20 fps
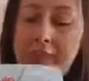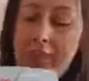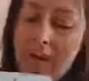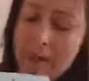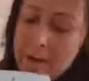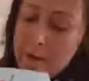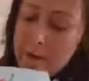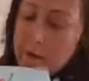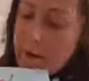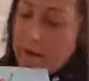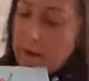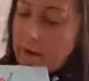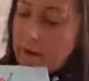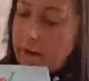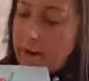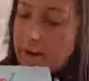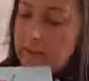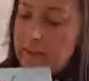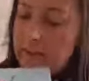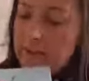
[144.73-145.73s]
And they
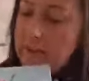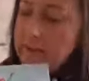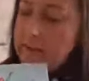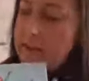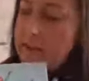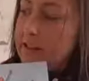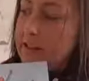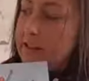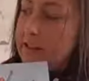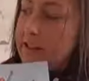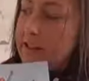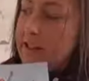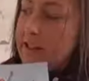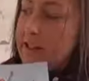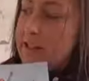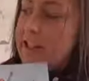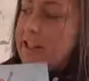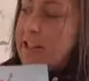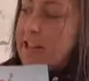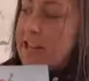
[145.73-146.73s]
were
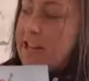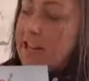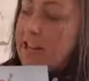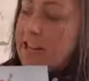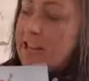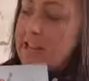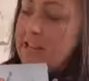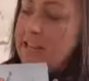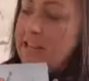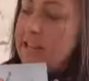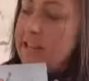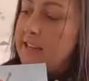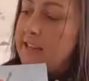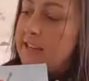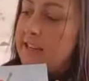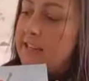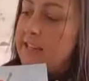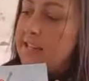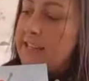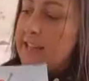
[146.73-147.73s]
Ticky,
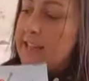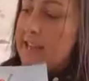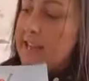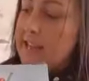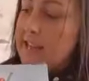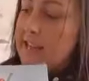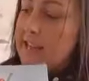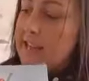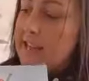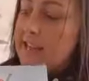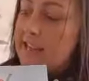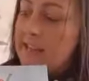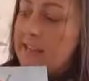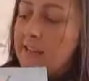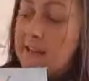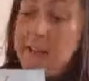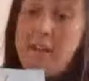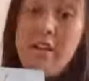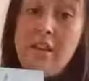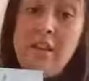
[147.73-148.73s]
Tacky,
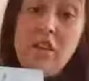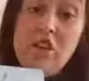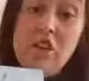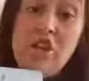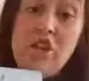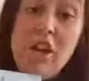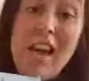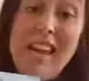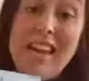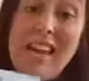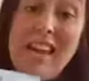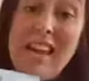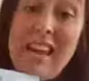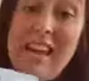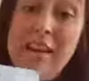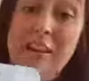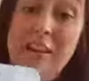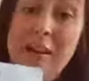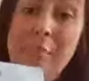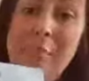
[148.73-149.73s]

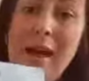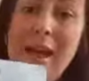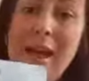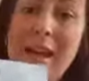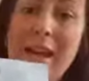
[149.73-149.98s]
Jackie the